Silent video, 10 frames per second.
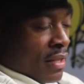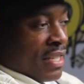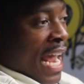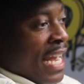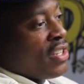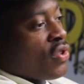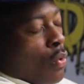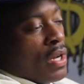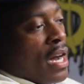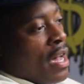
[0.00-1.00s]
Danny's
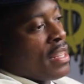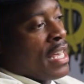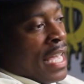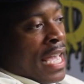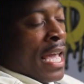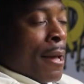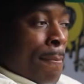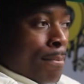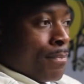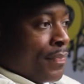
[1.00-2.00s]
on the other hand
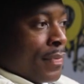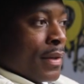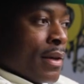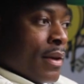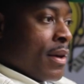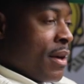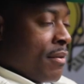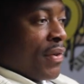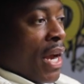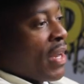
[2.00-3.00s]

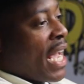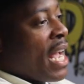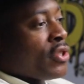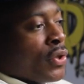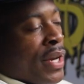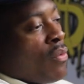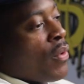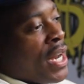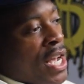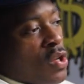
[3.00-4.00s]
very intricate
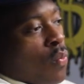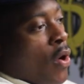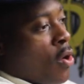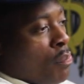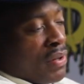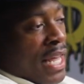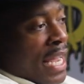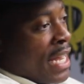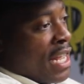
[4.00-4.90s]
with his wordplay,